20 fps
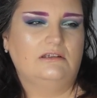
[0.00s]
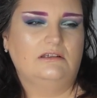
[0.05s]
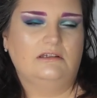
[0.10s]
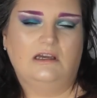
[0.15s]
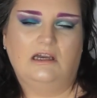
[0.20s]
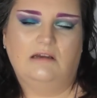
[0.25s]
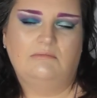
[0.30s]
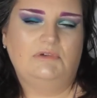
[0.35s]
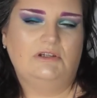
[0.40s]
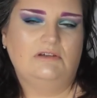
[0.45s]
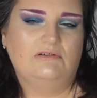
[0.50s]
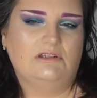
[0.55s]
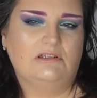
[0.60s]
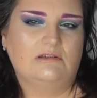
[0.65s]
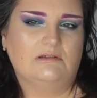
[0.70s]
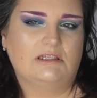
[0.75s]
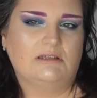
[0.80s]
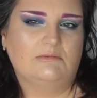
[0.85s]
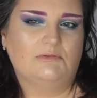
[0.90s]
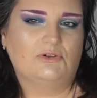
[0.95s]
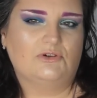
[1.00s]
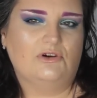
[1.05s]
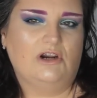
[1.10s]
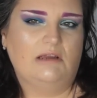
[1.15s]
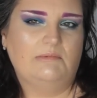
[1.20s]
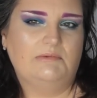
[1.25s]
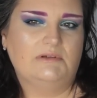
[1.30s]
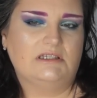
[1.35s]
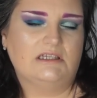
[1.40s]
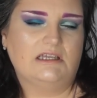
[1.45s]
I'm losing
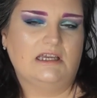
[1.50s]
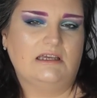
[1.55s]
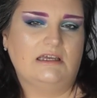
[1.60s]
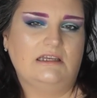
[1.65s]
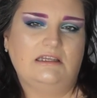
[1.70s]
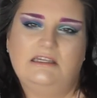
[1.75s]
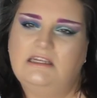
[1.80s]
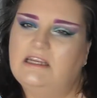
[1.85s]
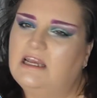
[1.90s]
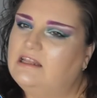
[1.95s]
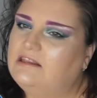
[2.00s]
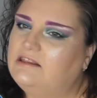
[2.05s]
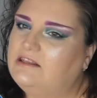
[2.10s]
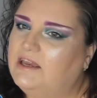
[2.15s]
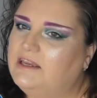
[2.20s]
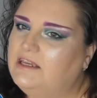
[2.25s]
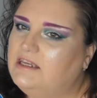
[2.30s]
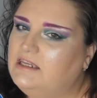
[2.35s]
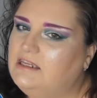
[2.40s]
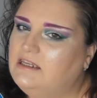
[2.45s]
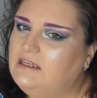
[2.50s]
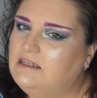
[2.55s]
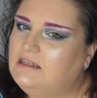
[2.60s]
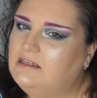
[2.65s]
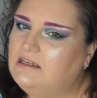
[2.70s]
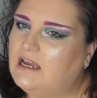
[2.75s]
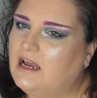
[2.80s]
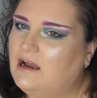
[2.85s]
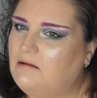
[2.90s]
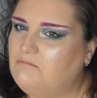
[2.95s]
subscribers, and yet they
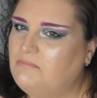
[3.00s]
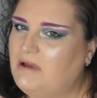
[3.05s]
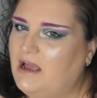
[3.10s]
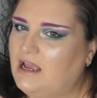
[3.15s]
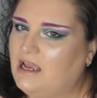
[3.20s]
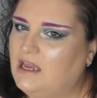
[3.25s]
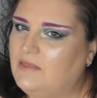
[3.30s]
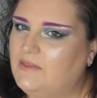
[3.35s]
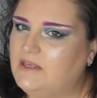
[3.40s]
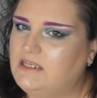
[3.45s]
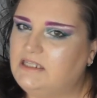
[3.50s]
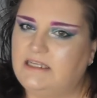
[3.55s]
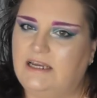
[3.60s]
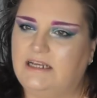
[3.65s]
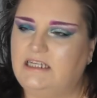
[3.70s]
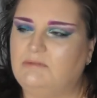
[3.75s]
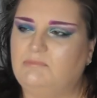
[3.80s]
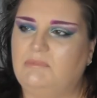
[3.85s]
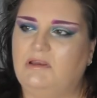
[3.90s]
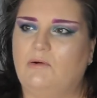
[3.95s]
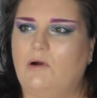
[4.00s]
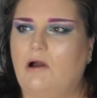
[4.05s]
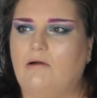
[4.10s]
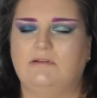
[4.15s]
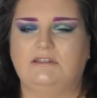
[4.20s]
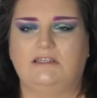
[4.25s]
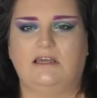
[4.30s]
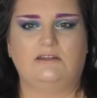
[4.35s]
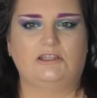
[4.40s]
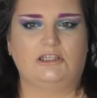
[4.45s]
come back and they say to me, well, I
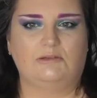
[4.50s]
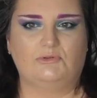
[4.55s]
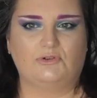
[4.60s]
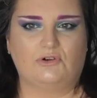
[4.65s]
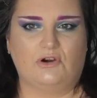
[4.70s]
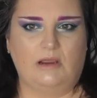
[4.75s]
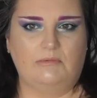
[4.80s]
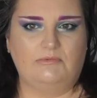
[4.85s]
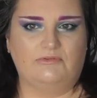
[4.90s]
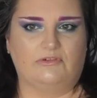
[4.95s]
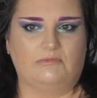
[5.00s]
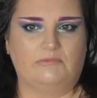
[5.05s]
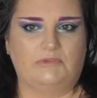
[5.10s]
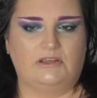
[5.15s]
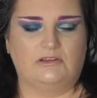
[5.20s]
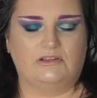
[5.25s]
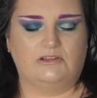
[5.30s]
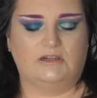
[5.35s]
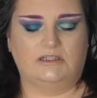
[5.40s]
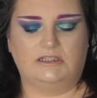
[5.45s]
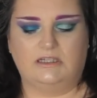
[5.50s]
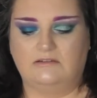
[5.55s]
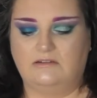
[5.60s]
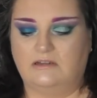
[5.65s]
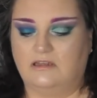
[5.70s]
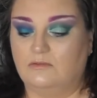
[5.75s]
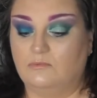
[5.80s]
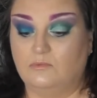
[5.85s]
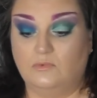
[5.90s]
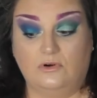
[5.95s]
was unsubscribed from you, so I don't
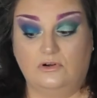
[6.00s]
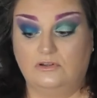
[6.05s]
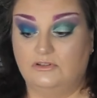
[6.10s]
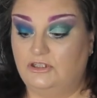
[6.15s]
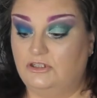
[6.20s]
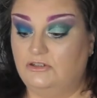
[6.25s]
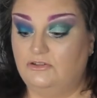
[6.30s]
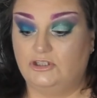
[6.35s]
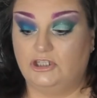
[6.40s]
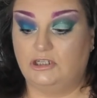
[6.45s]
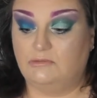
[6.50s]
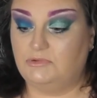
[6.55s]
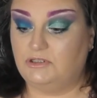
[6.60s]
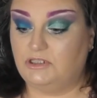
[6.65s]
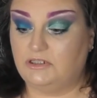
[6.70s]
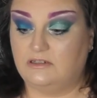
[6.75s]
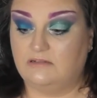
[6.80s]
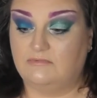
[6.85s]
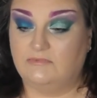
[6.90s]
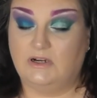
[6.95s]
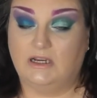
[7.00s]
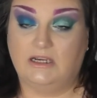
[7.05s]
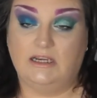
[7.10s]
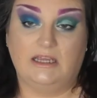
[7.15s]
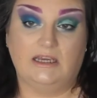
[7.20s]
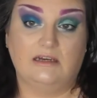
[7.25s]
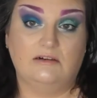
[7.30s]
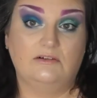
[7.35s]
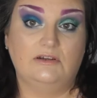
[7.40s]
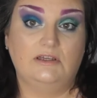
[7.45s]
know what YouTube are doing right
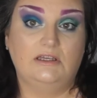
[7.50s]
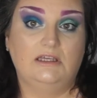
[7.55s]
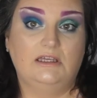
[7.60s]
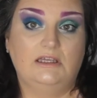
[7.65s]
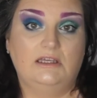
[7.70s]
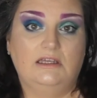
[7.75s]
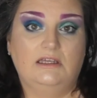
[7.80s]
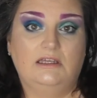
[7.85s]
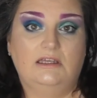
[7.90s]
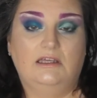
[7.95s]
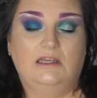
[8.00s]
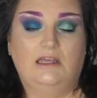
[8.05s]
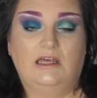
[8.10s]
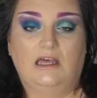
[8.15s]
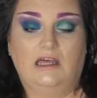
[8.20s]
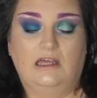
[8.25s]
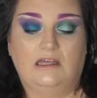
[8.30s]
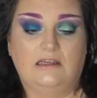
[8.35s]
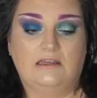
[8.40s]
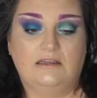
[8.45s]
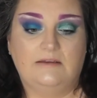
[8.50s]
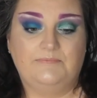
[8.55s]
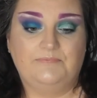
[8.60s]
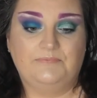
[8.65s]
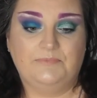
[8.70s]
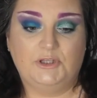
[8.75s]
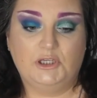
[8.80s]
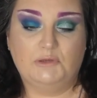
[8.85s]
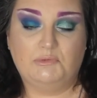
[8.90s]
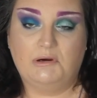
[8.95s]
now.
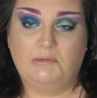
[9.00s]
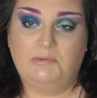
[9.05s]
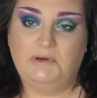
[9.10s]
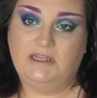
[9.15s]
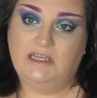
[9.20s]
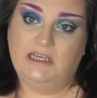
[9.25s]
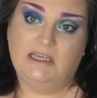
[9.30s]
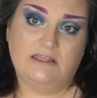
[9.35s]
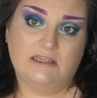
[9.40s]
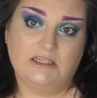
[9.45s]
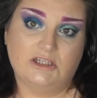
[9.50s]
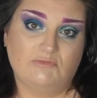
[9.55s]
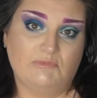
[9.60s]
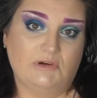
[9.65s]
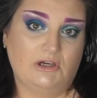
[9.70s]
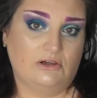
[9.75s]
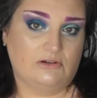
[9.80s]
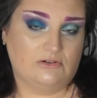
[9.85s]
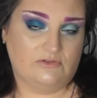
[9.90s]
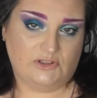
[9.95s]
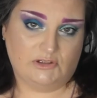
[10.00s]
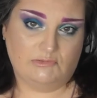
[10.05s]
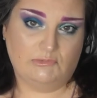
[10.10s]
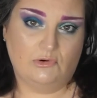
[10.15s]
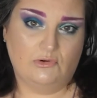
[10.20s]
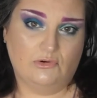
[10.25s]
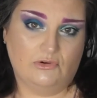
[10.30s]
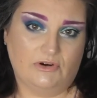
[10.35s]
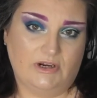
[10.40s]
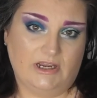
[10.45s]
Um, you'll probably hear this from a lot of
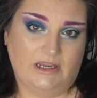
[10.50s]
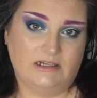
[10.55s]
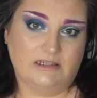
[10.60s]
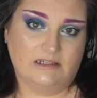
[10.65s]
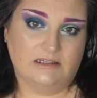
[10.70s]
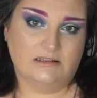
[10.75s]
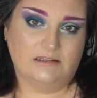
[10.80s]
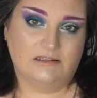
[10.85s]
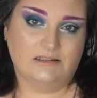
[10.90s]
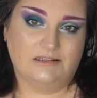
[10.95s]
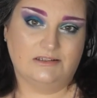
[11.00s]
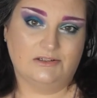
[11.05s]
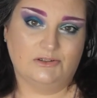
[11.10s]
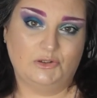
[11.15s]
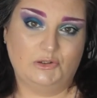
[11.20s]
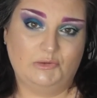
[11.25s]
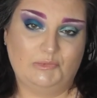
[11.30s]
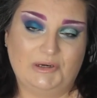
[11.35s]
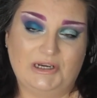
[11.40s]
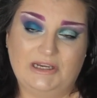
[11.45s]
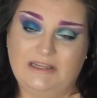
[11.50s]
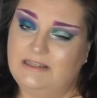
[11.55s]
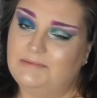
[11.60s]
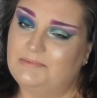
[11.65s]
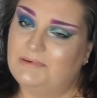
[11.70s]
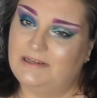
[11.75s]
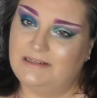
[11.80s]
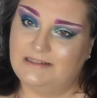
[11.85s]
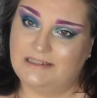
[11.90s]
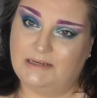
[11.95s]
small creators too. Please,
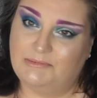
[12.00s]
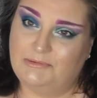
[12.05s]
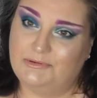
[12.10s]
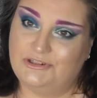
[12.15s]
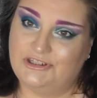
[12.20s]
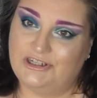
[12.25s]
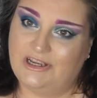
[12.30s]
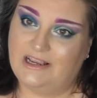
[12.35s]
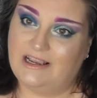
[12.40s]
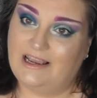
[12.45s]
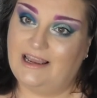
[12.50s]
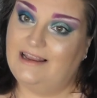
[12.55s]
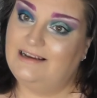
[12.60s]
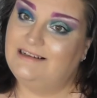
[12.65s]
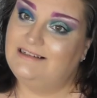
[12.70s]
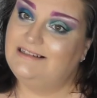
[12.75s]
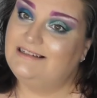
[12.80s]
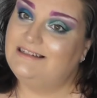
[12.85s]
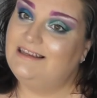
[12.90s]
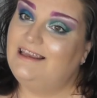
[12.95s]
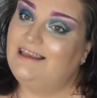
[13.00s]
please double check. And